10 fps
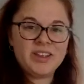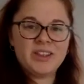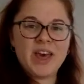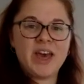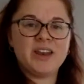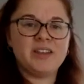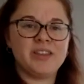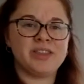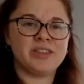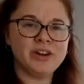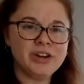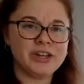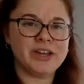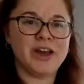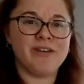that
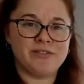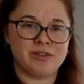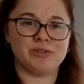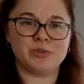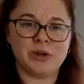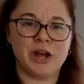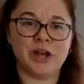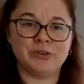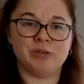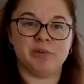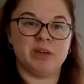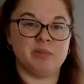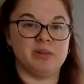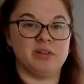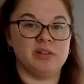30 of those 100
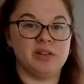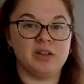people